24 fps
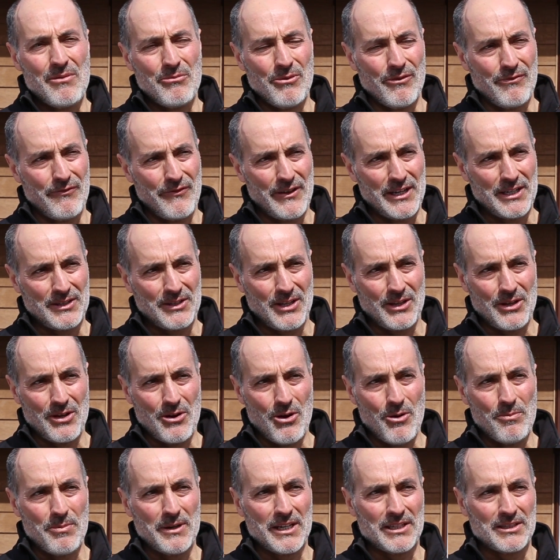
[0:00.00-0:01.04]
we'll fit it to the
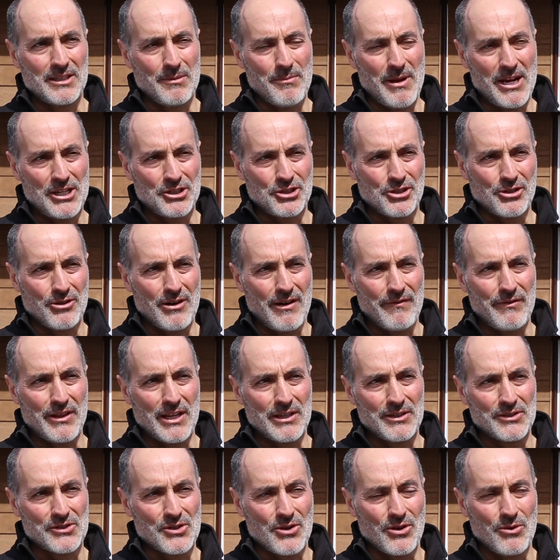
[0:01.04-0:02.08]
opening to make sure
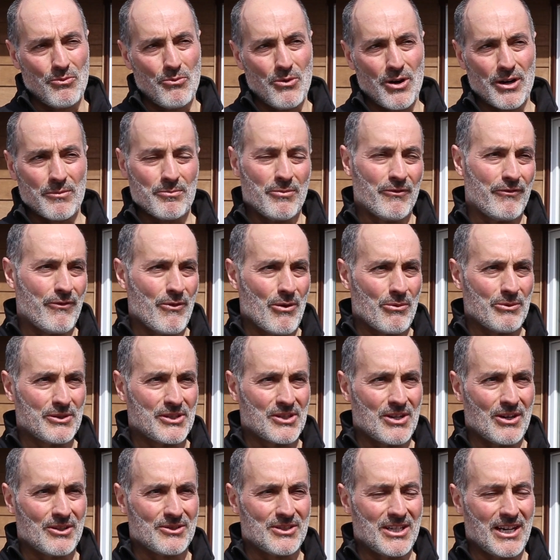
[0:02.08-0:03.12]
everything is going to work before we
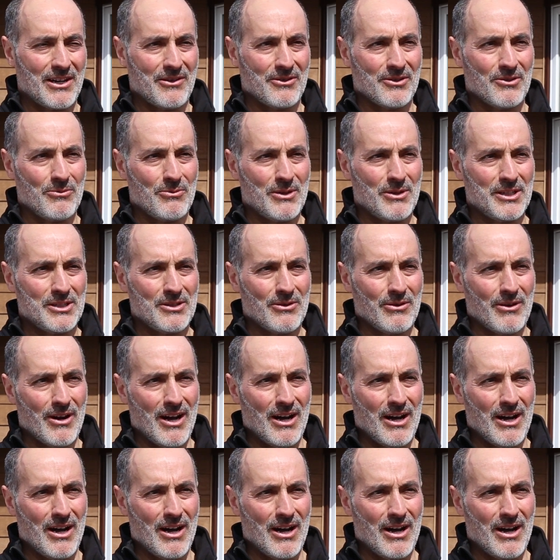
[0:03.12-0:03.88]
start tearing the window